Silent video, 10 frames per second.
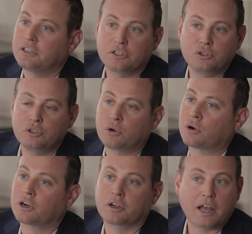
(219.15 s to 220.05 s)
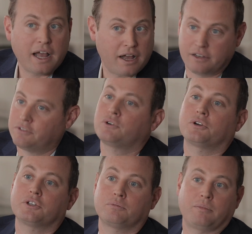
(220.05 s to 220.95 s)
New York, and of
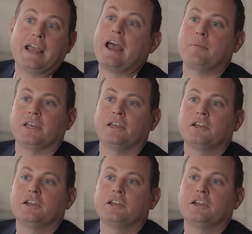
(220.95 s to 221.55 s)
course, Miami.